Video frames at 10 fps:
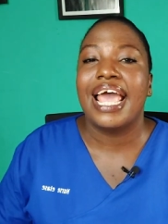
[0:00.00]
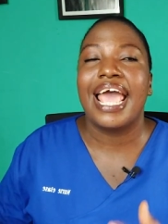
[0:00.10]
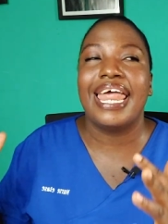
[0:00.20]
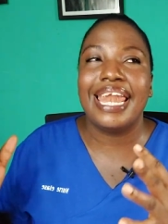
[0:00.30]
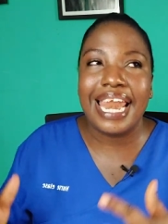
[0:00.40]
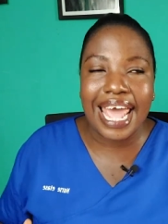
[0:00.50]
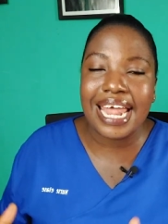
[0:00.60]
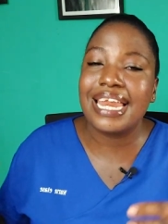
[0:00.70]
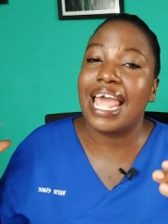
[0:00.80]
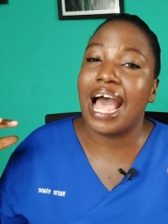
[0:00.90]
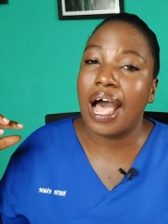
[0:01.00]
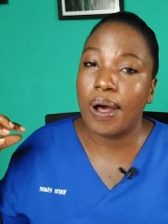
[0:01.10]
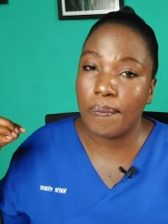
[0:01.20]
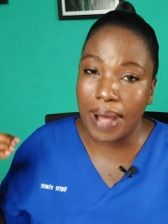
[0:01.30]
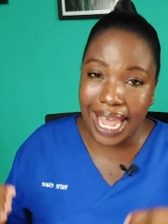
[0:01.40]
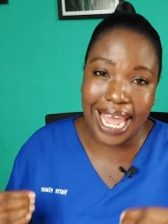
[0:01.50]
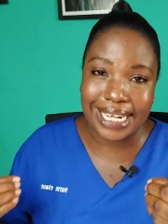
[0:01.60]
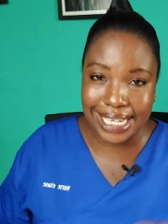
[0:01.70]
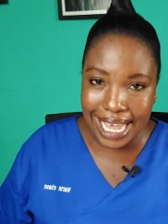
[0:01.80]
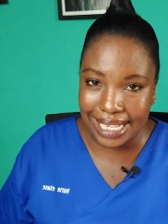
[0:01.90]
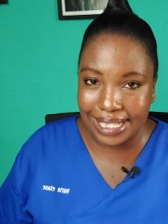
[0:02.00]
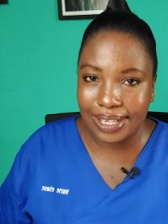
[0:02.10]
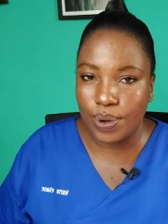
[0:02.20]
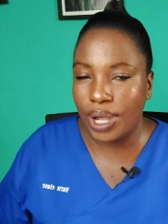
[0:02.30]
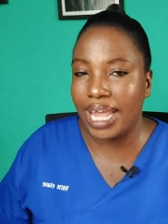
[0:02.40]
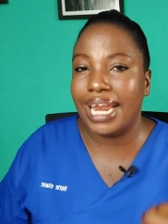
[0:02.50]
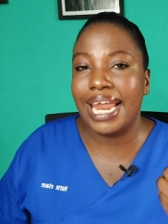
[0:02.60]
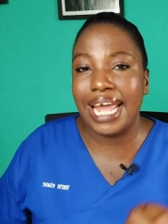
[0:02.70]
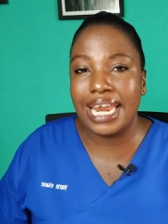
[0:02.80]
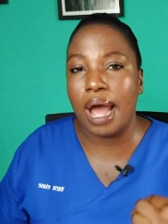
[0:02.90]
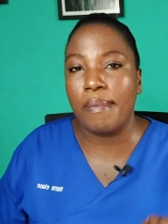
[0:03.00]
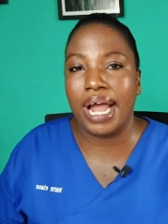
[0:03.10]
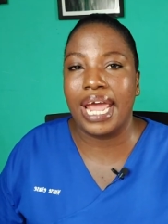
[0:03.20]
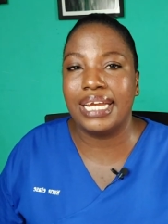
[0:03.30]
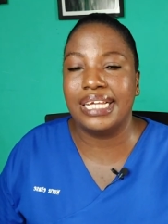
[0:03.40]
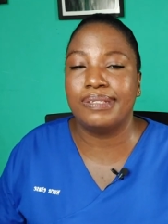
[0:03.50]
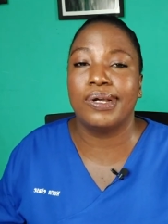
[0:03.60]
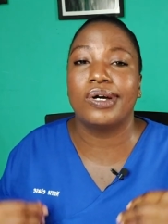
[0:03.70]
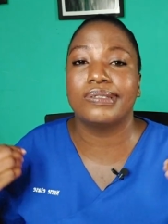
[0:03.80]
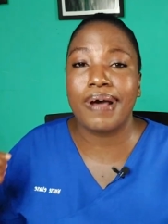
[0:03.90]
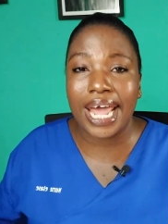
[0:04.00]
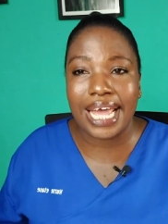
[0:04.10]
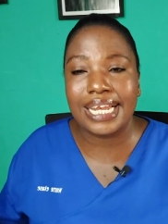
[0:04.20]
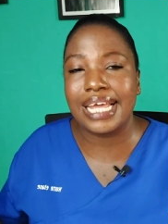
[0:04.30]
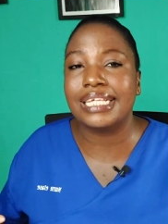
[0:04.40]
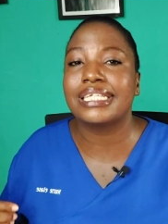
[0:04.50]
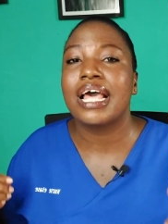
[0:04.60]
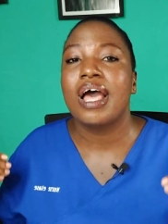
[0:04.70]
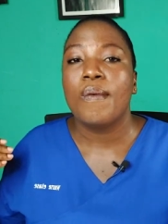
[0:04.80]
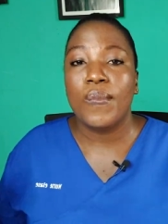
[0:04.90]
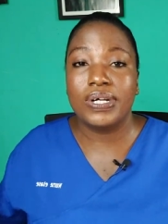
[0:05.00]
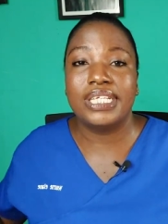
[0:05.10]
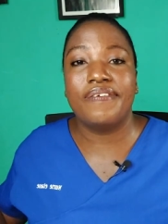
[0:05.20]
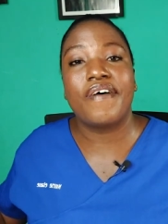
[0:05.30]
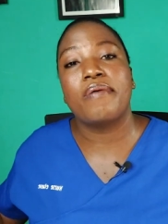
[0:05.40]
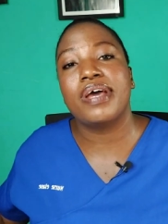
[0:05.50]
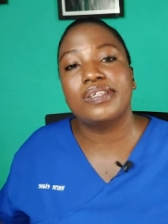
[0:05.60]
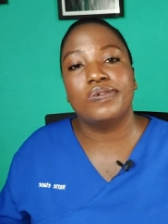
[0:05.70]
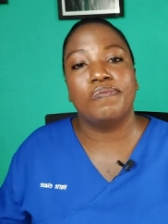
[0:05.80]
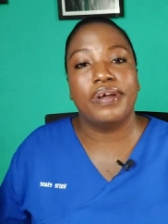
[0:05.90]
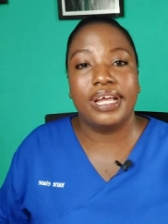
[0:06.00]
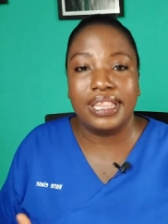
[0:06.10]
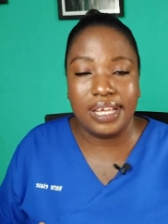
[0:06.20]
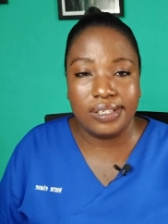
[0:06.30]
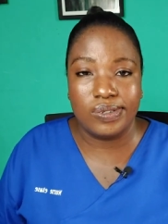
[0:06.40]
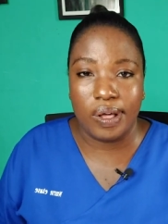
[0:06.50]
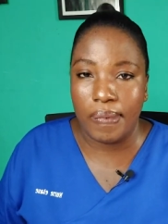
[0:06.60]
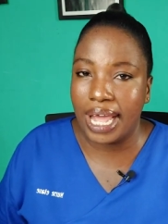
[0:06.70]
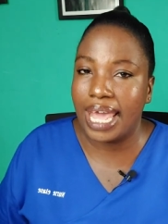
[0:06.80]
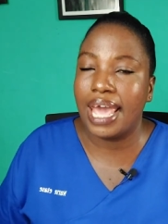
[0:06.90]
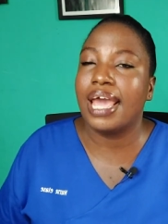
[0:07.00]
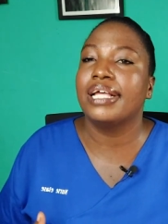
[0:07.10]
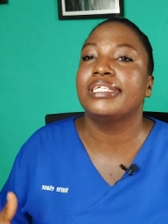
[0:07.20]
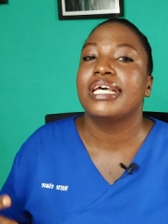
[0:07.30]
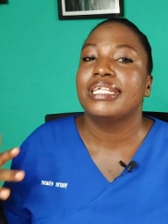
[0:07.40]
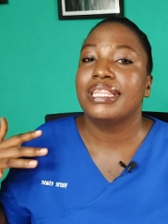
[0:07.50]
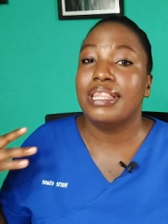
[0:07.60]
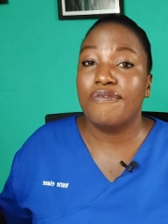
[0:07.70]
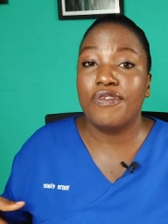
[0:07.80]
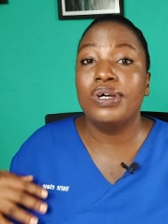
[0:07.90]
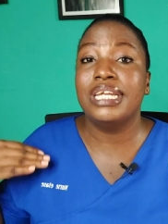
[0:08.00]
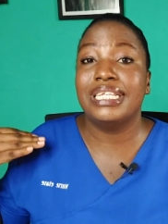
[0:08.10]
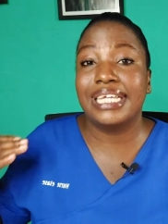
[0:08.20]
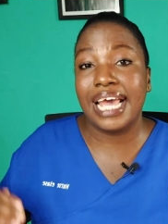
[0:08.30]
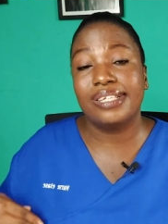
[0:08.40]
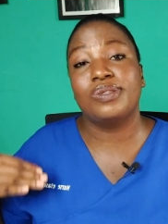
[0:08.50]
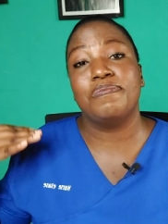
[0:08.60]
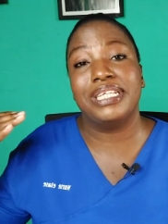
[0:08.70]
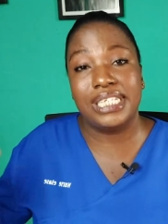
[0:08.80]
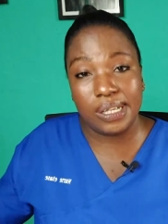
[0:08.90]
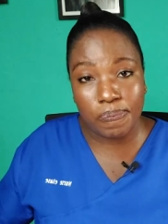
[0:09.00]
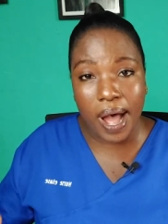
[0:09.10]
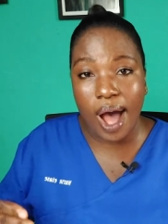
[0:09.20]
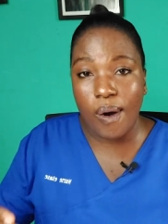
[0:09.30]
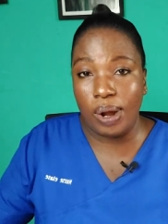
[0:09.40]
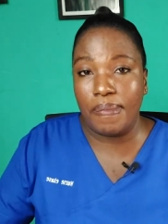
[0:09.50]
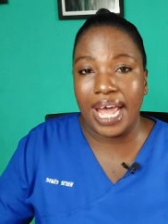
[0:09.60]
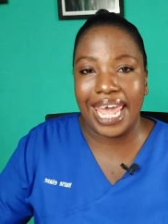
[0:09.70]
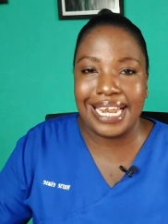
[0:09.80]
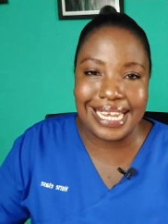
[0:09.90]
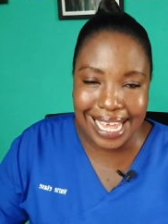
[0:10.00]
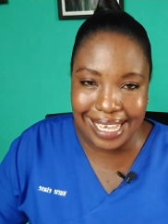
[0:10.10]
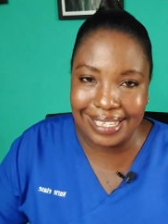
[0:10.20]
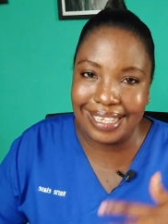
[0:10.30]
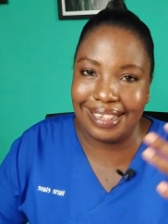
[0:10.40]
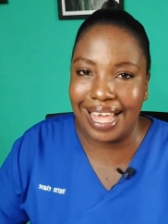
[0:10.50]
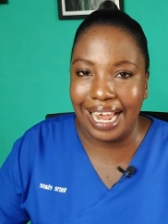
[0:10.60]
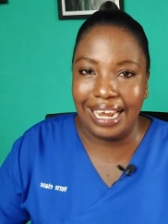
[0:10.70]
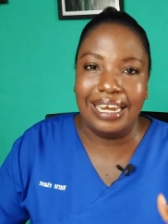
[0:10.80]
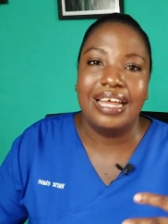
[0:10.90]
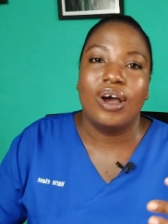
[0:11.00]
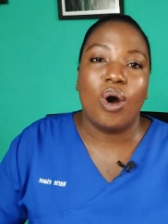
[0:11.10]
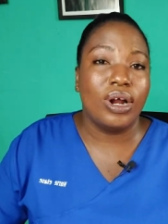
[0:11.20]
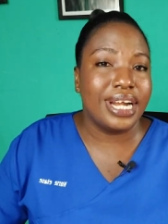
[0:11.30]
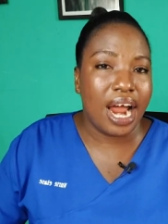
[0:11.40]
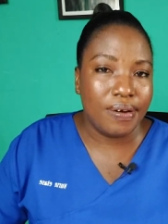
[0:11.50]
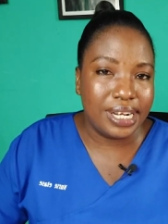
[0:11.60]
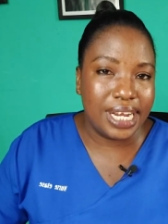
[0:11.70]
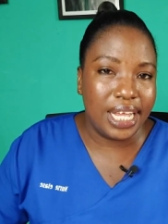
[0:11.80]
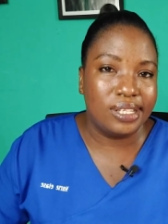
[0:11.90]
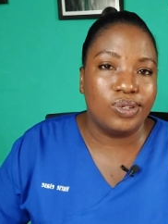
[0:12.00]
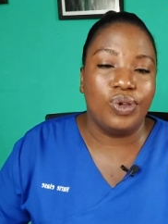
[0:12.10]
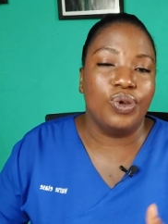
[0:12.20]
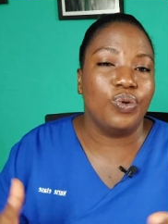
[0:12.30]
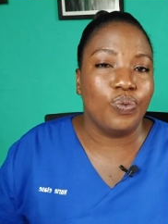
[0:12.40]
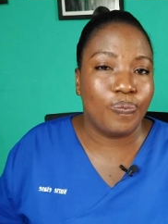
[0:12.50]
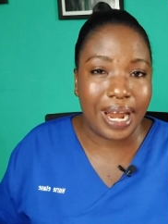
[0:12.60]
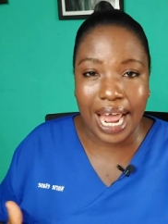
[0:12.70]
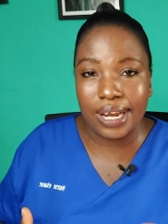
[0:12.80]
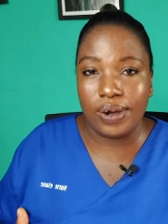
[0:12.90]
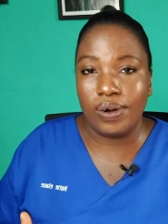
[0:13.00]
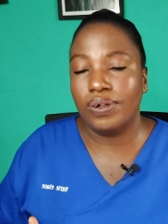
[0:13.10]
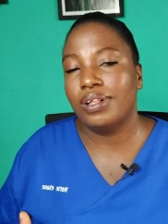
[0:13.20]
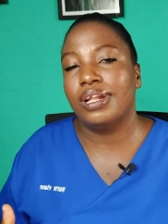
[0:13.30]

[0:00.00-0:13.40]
and learn their market days. Okay, learn their market days because market days mostly farmers will bring things to the market. Food tends to be cheaper on market days than ordinary days. So you plan your